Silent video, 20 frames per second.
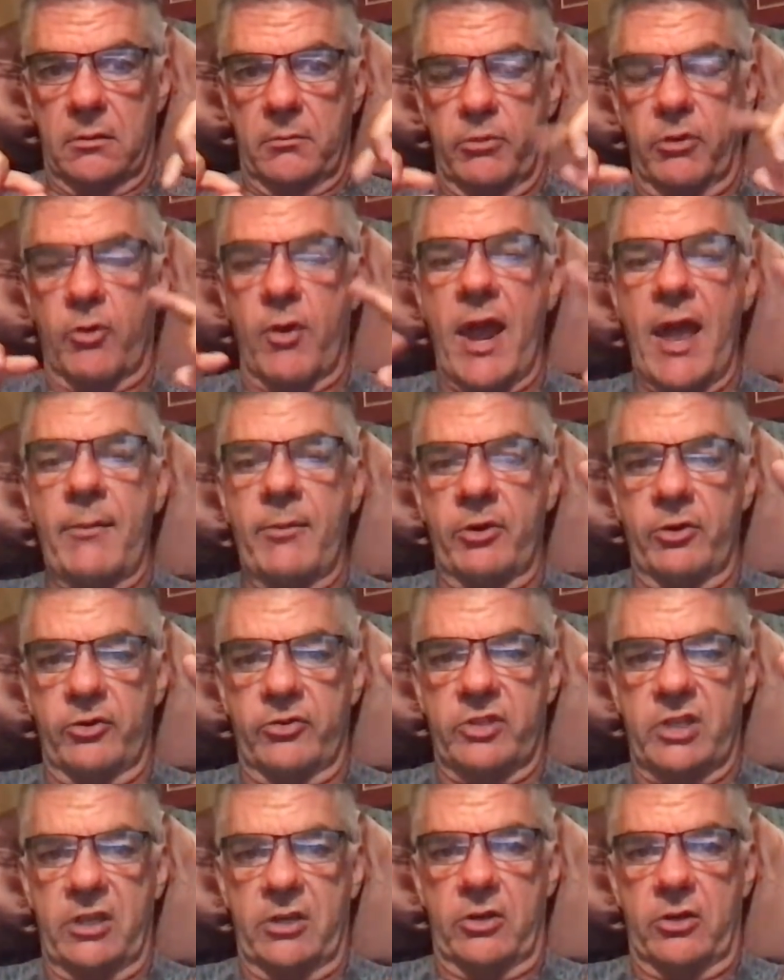
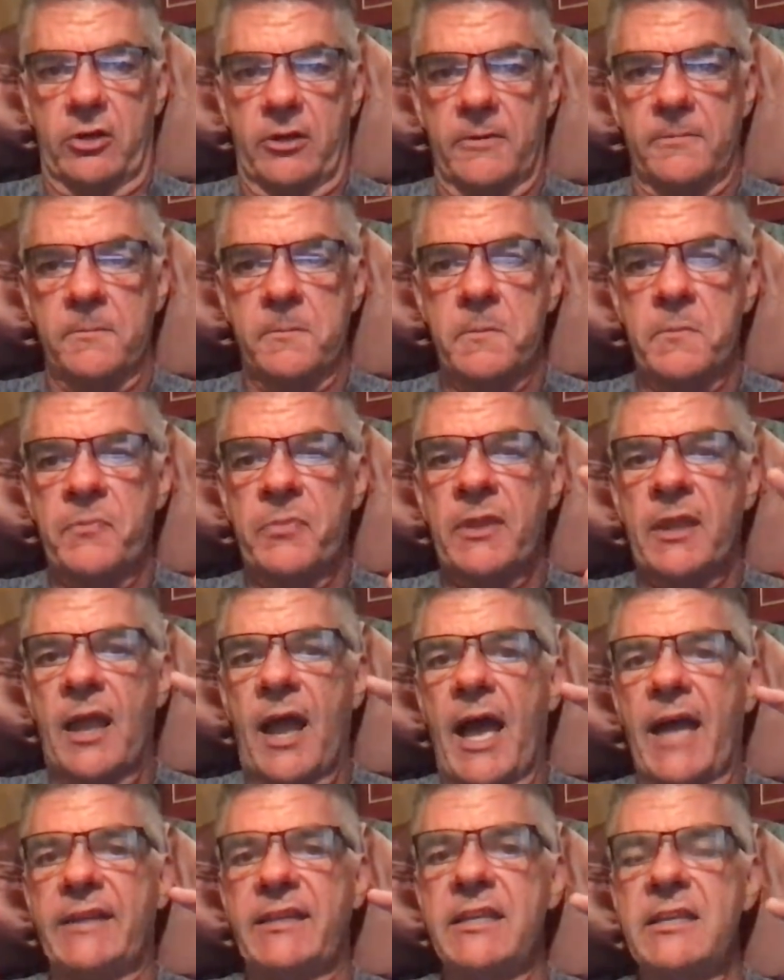parameters here.
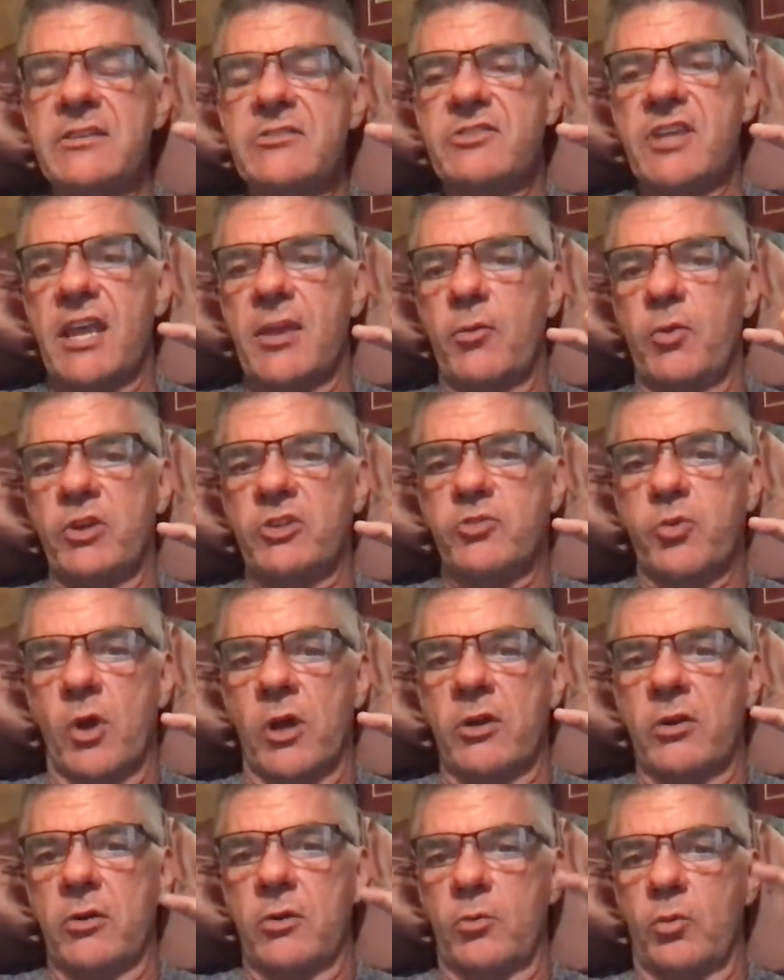I didn't say which
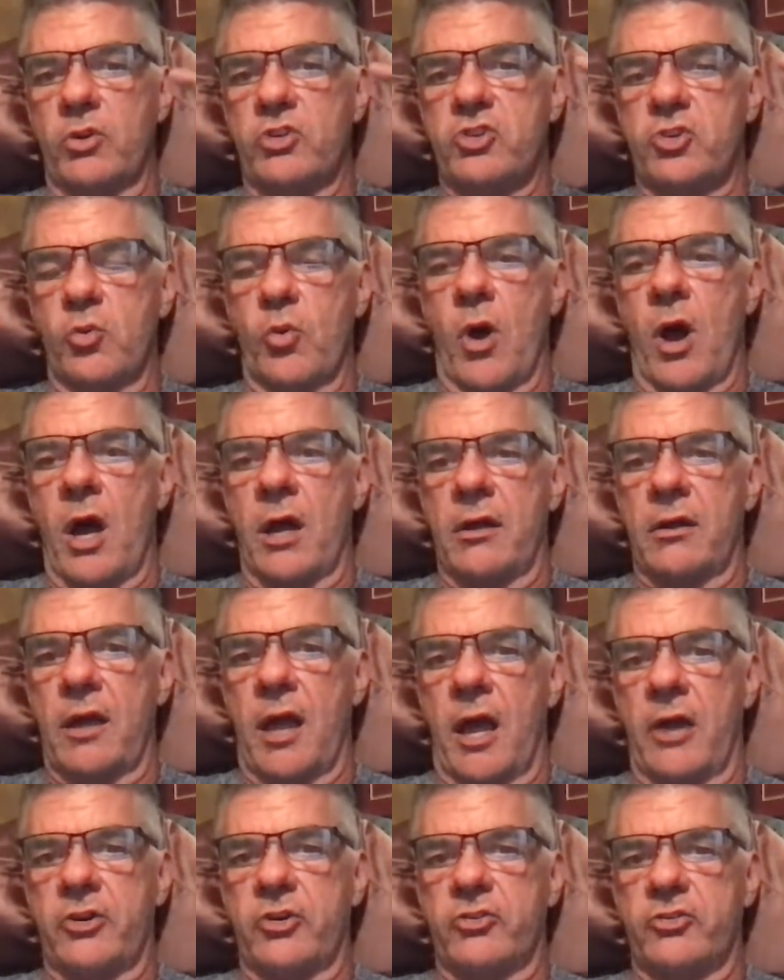one would you want
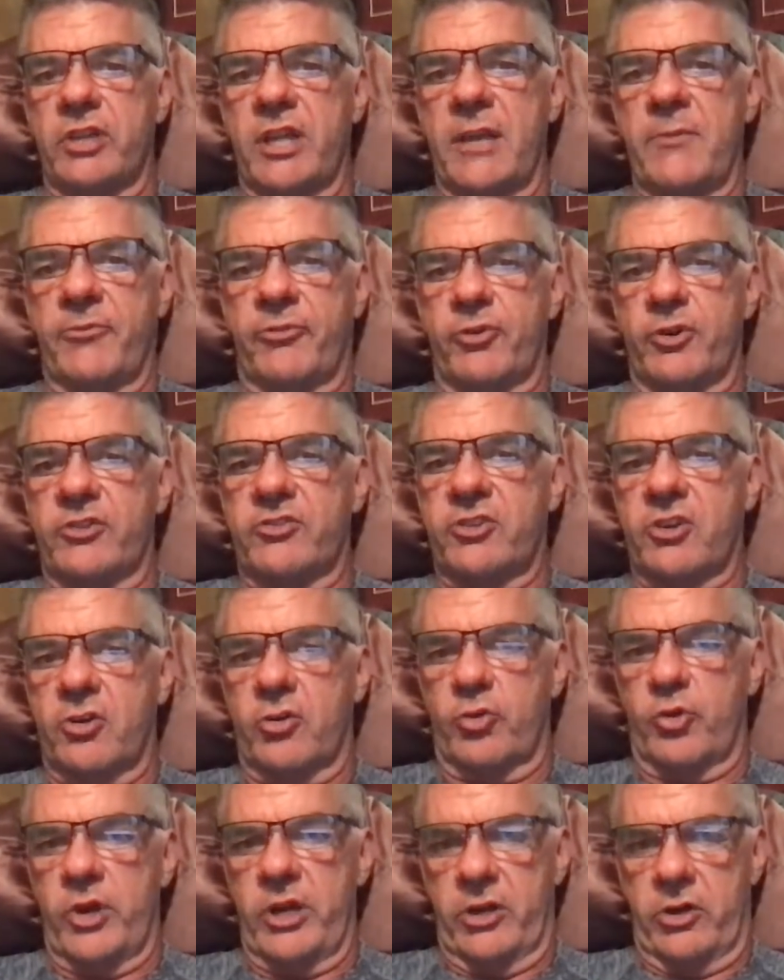on your team for his
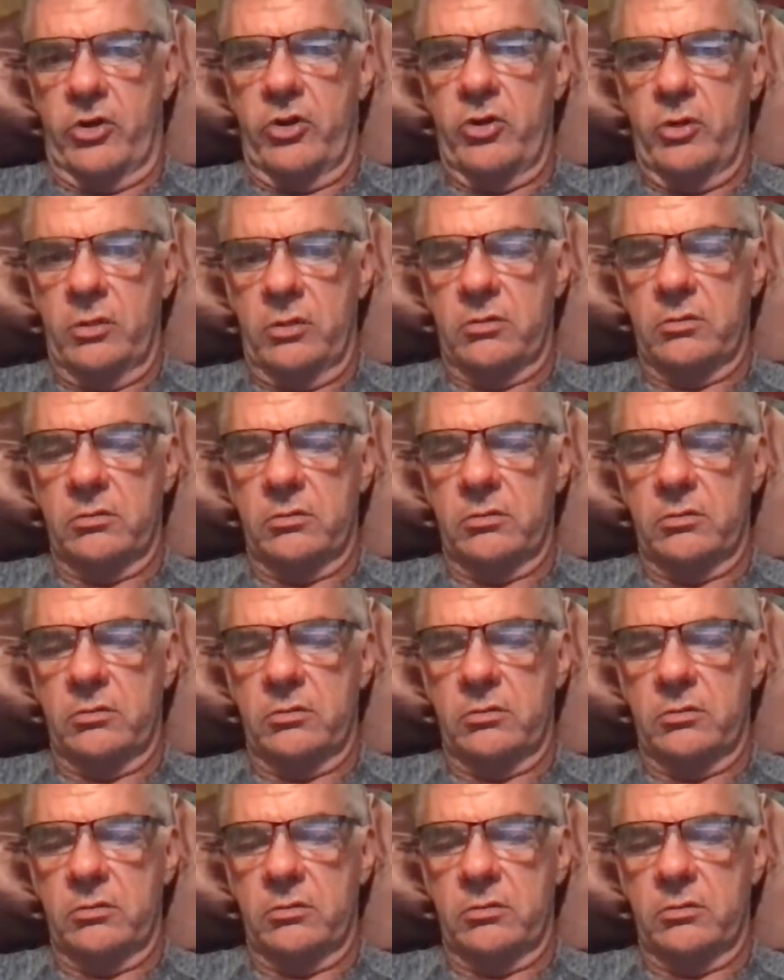career.